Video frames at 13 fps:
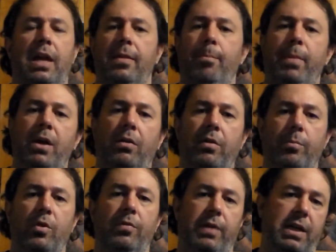In the middle of
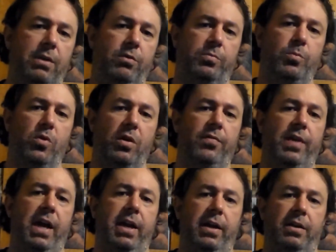the movie he was more
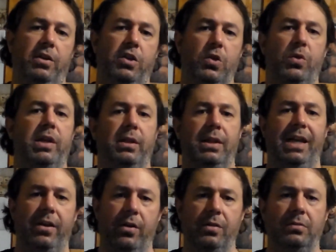of a unit
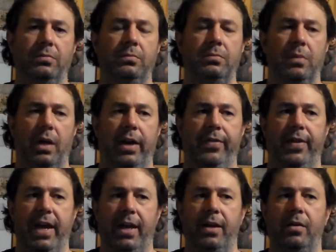leader,
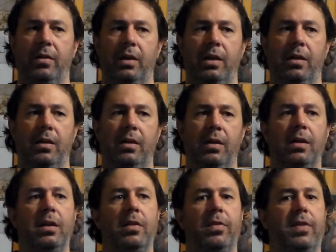and then
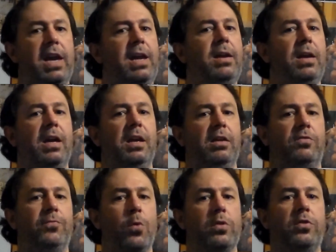in
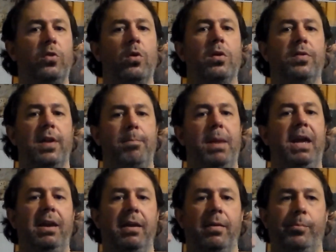his fourth tour they
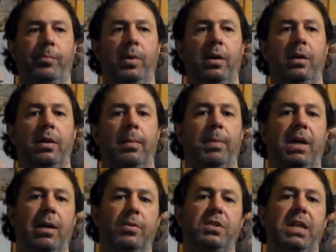made him
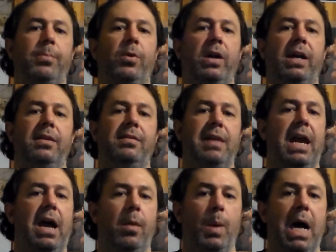become a sniper again to
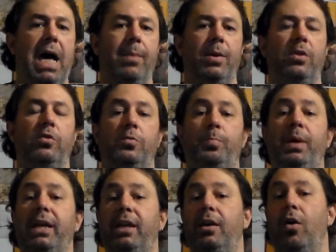take out Muhammad, who's
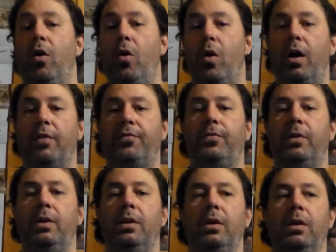picking off